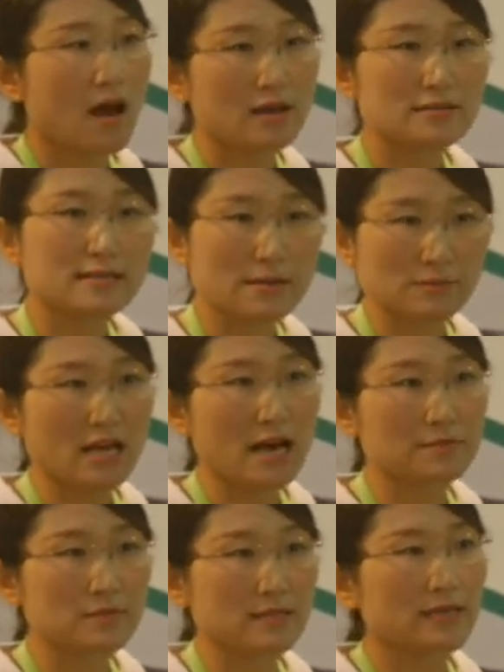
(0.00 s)
And
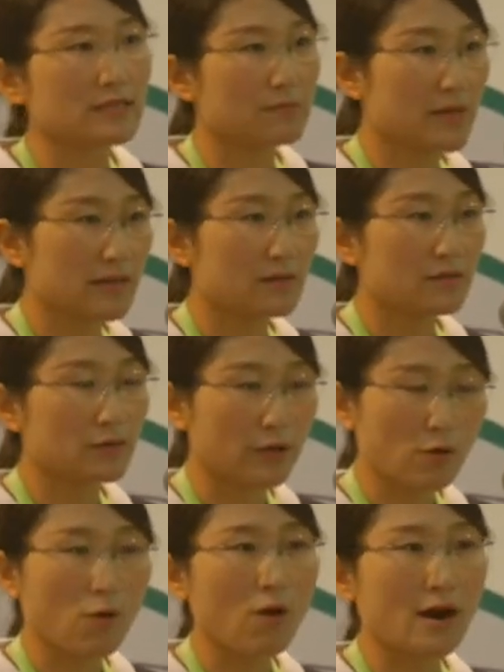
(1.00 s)
sometimes it may
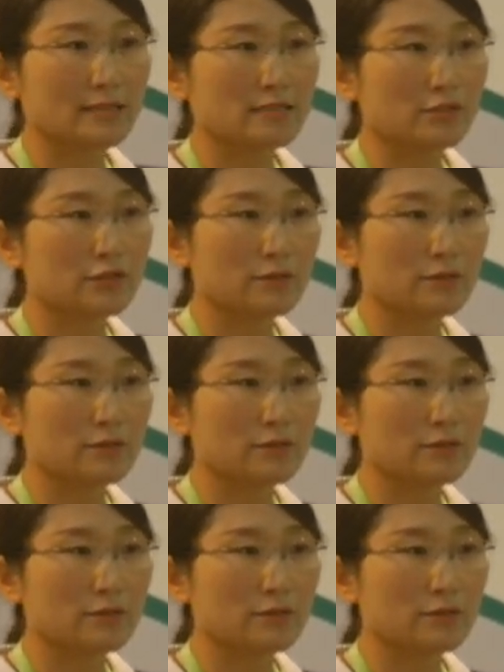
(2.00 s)
require